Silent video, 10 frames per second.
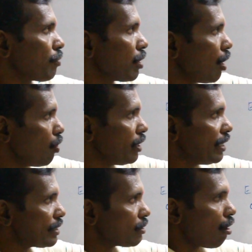Now in
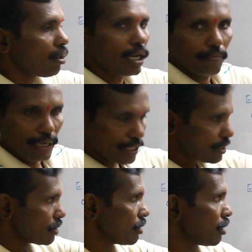these odd
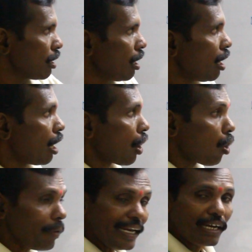numbers, how
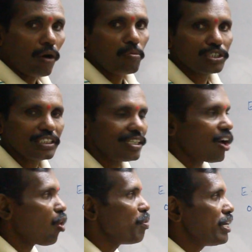many composite,
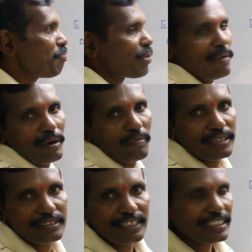how many prime numbers?
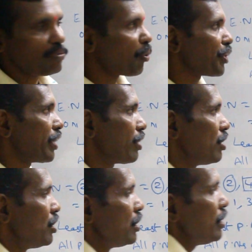That is important.
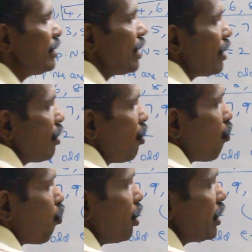Here
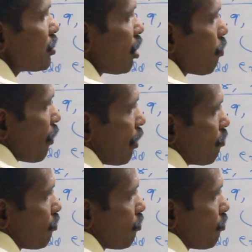1 is not prime.